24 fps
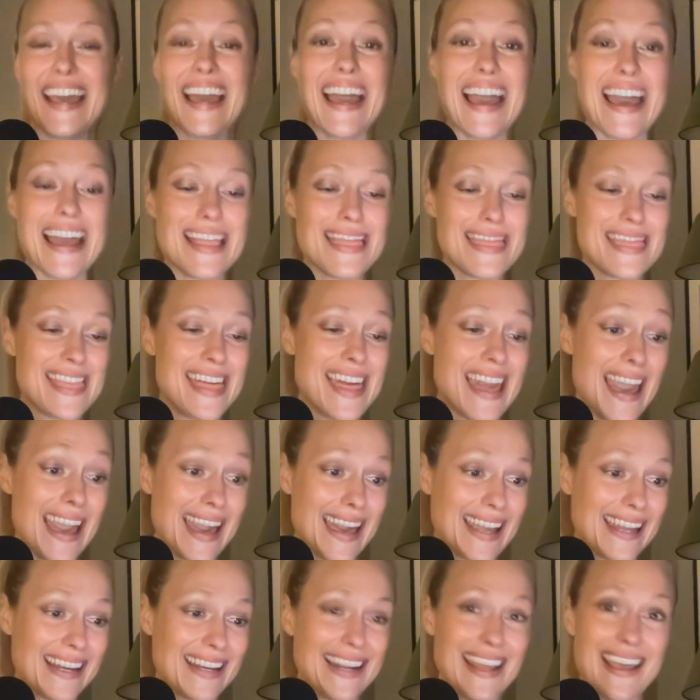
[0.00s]
And
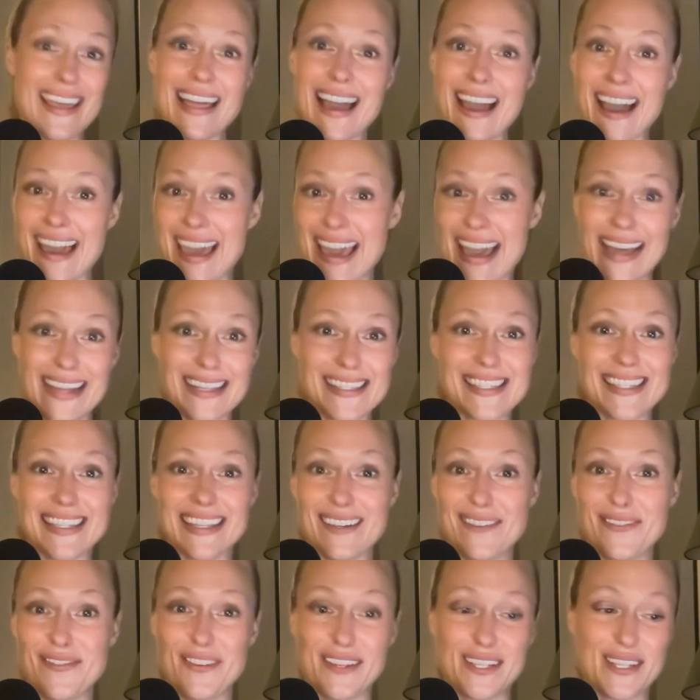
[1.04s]
then I had
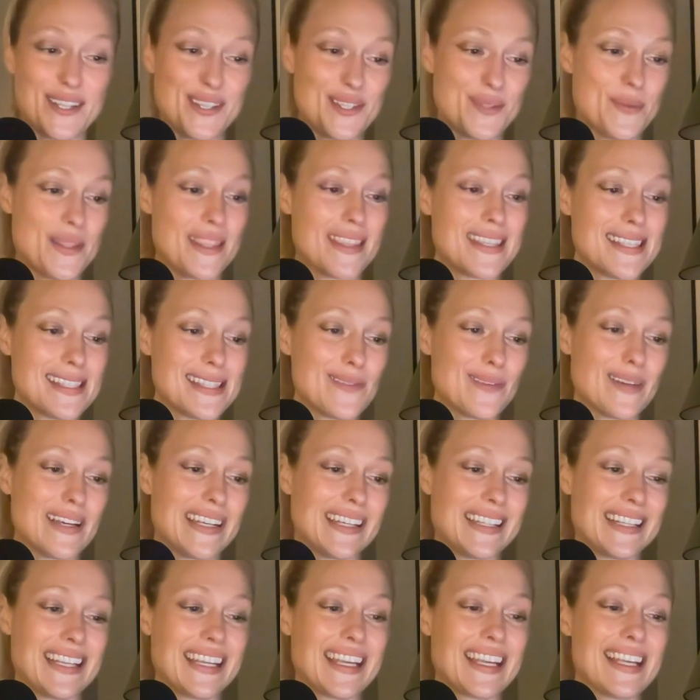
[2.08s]
to finish with this
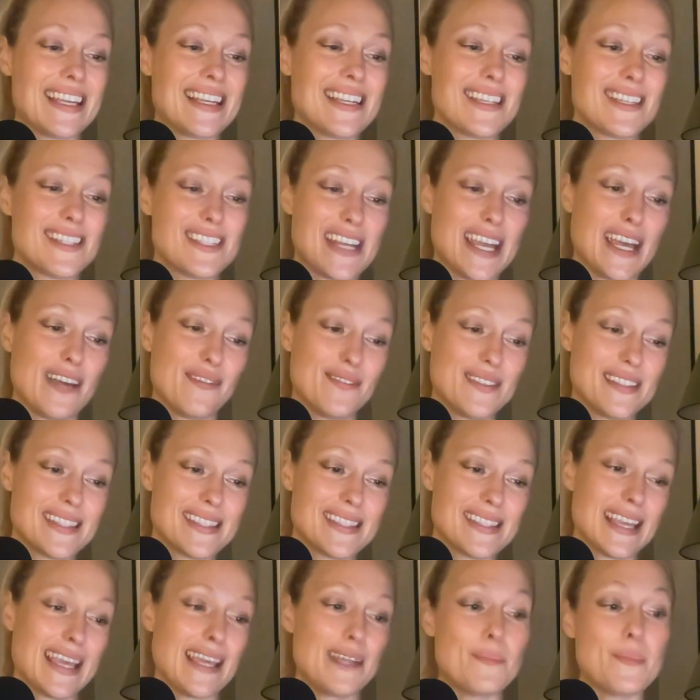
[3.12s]
one. Chefs
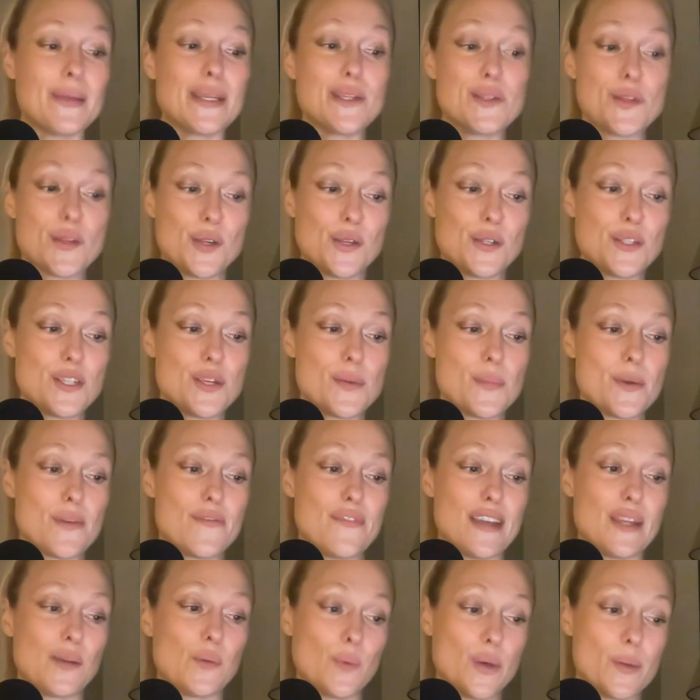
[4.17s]
had been known to
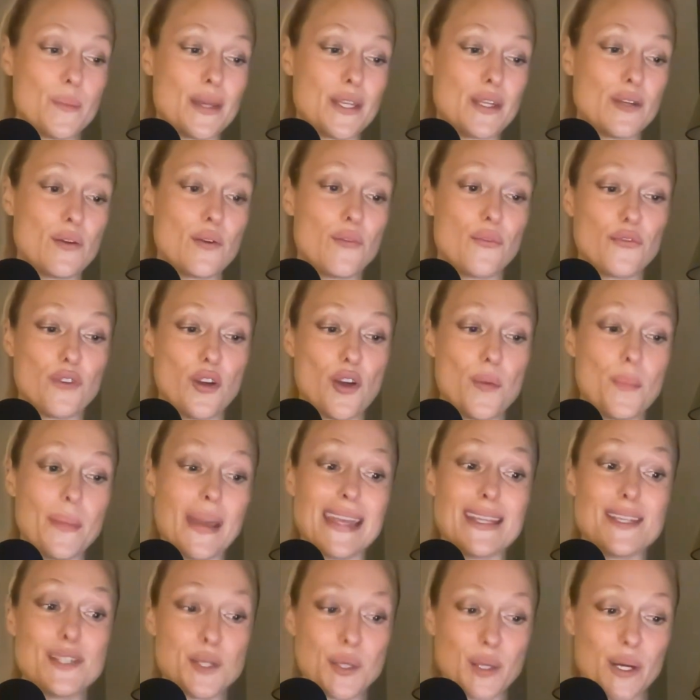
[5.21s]
prevent women from
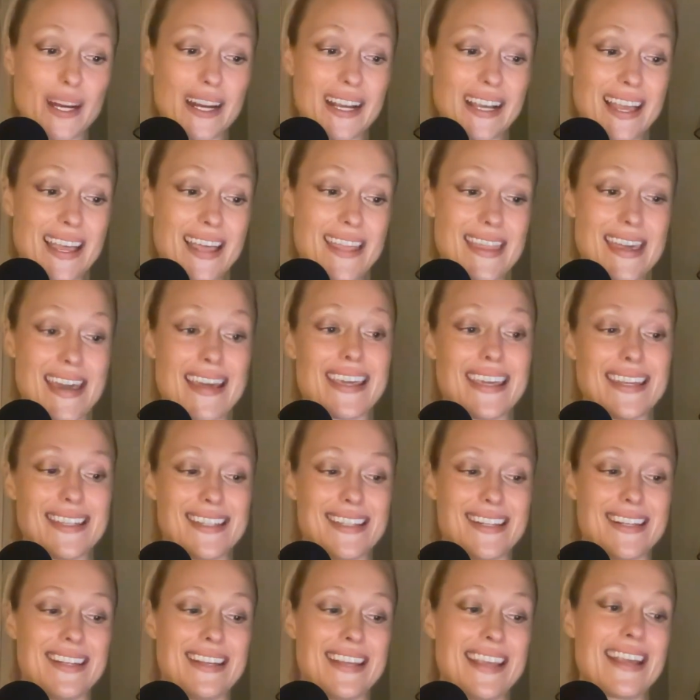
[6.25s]
entering their
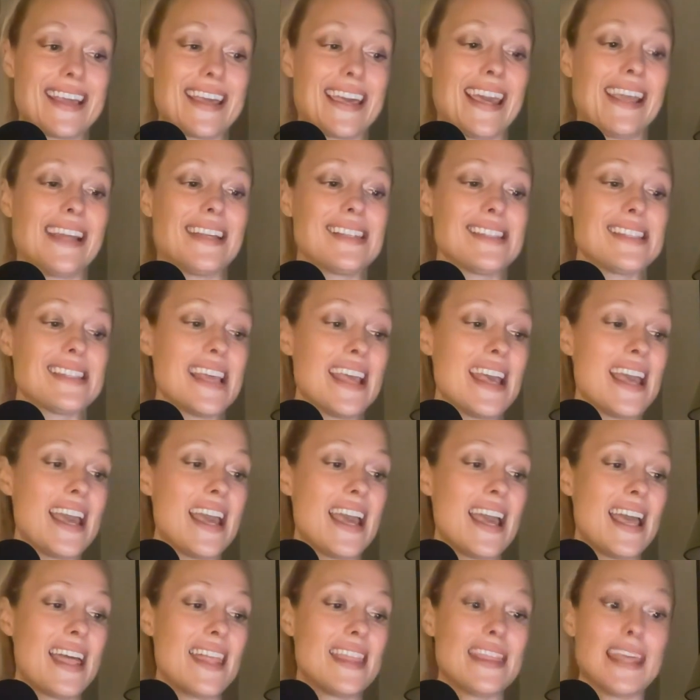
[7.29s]
kitchen in case
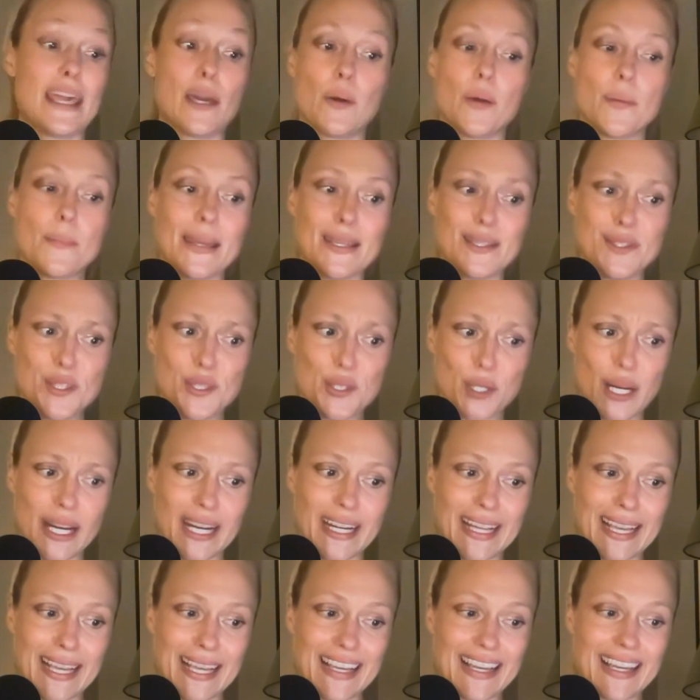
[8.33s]
they were
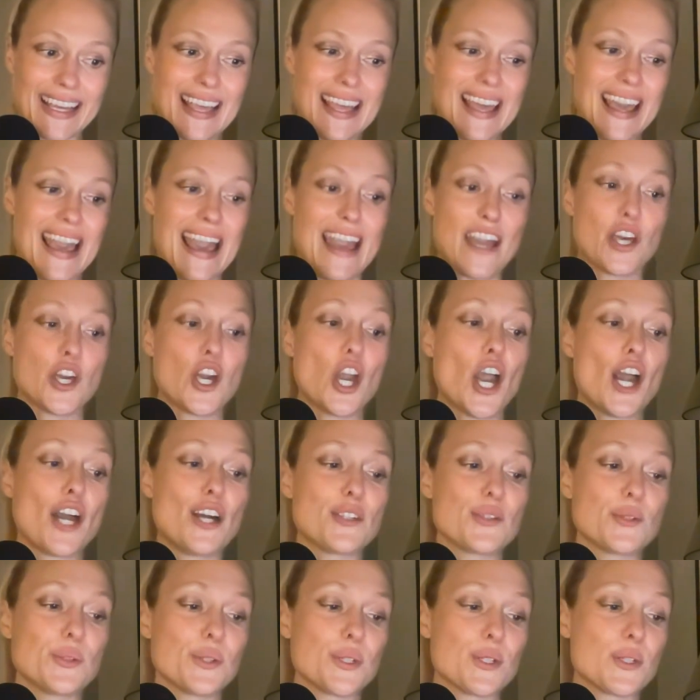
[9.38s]
menstruating, and
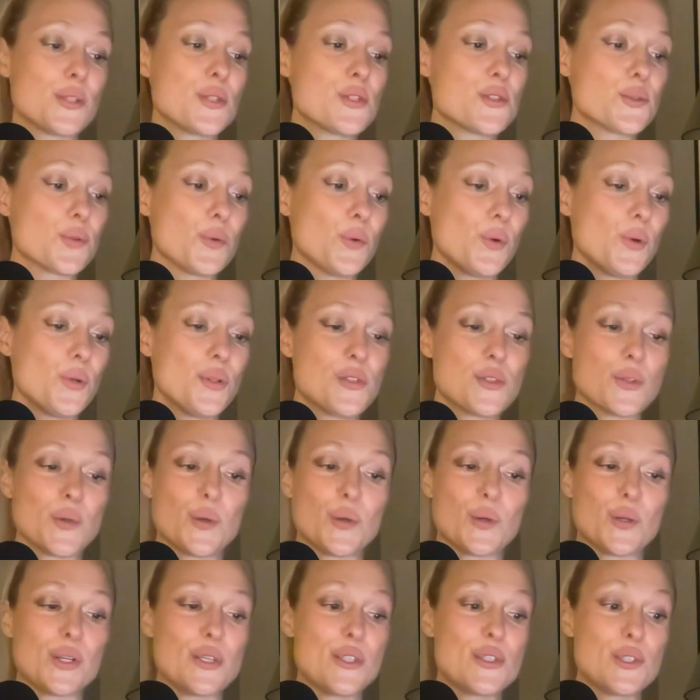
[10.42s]
curdled a sauce
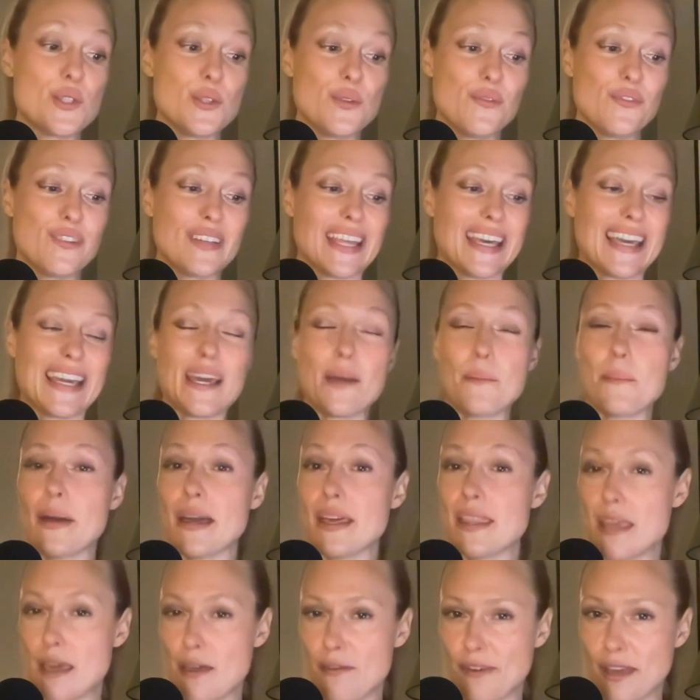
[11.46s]
or a souffle by
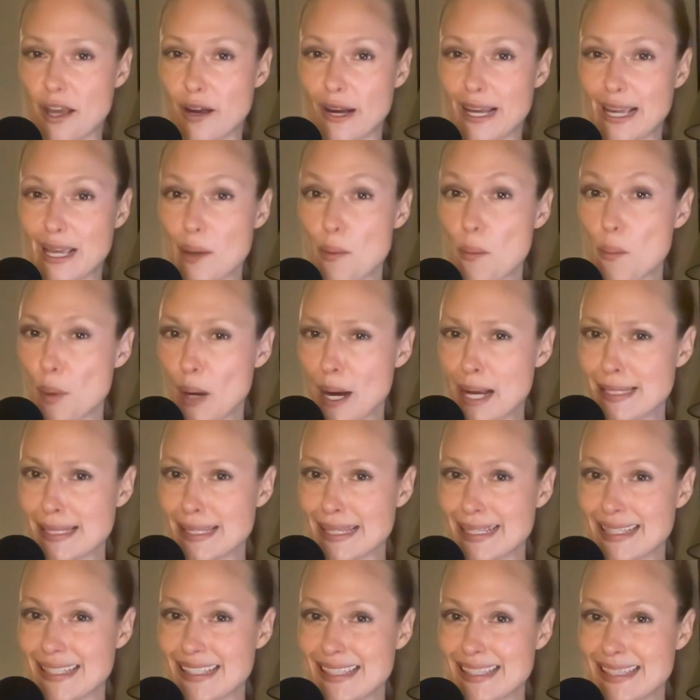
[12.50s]
their very
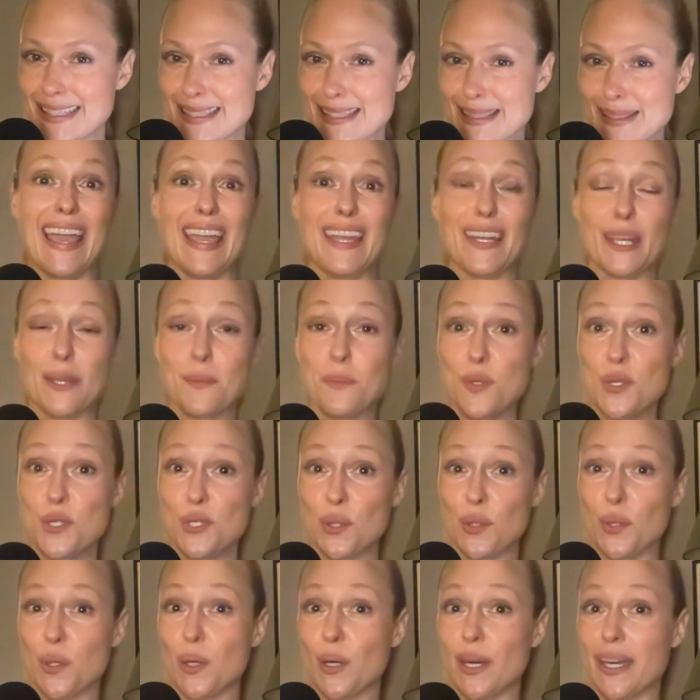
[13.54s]
presence. And I'm
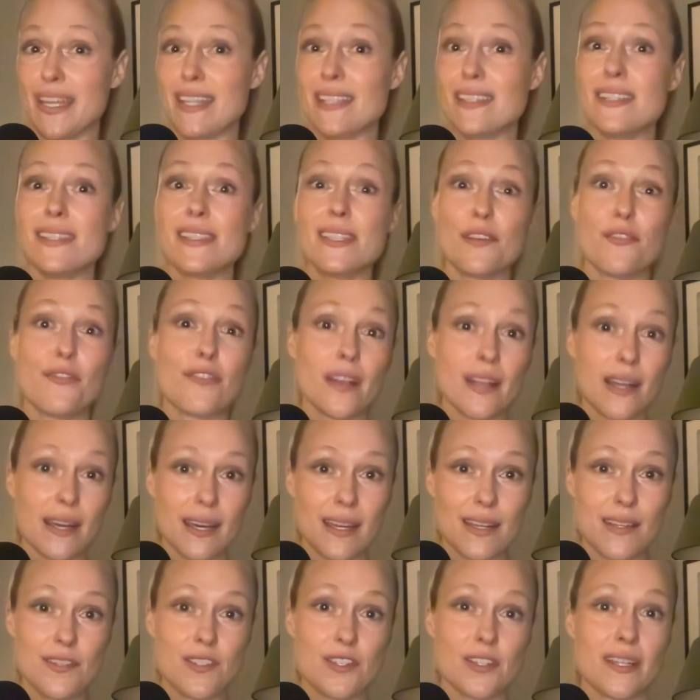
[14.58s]
sure in different
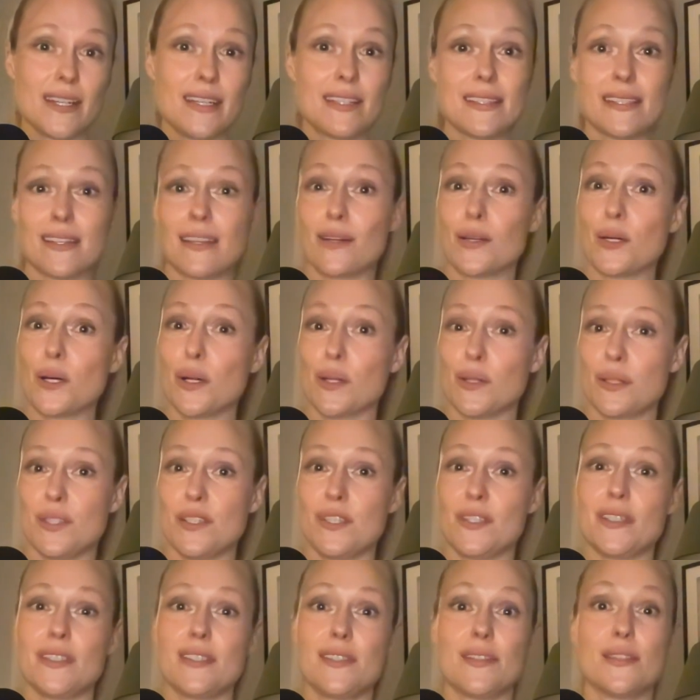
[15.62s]
countries and
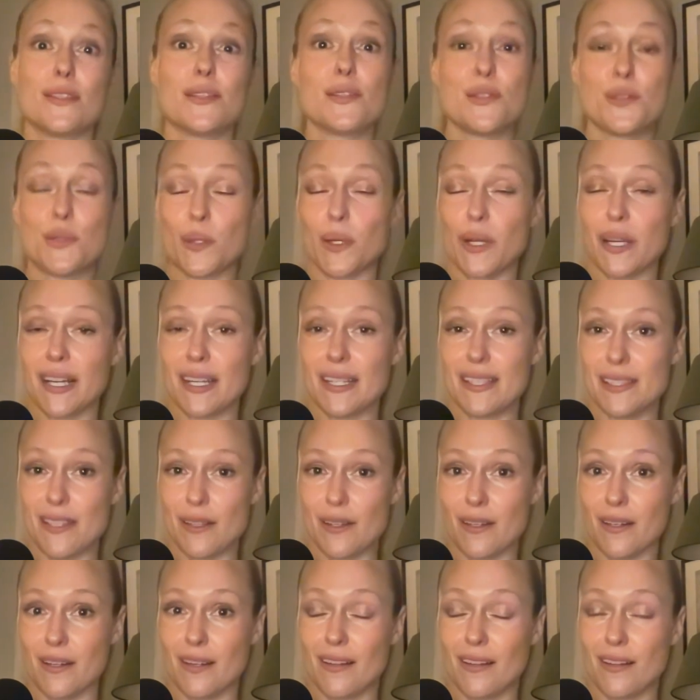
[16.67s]
cultures, the stories
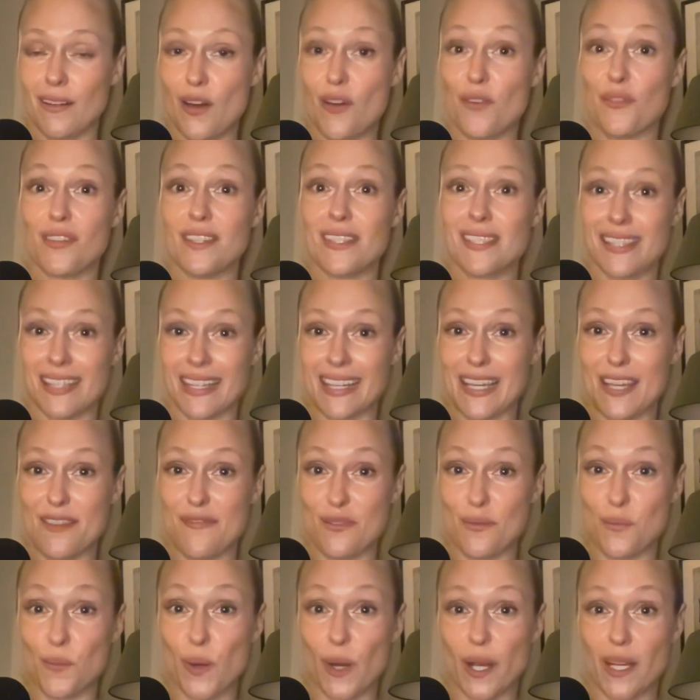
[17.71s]
are obviously
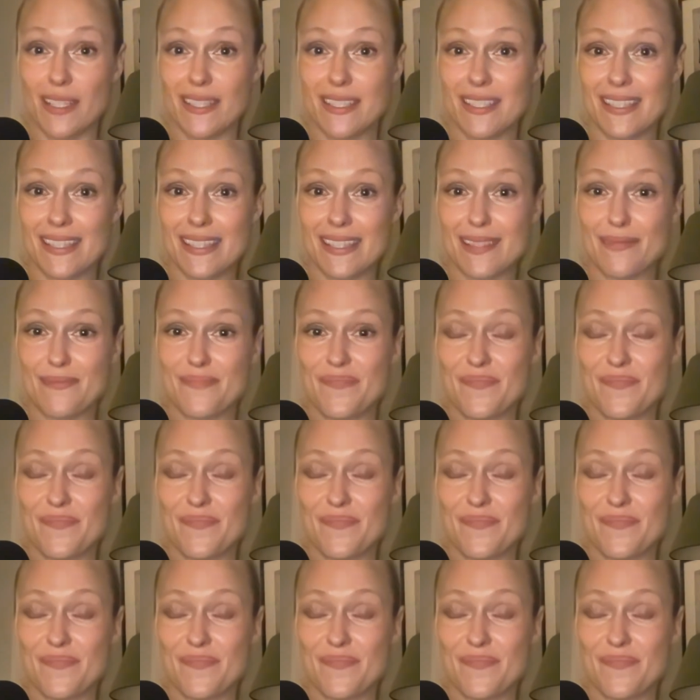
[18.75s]
even worse.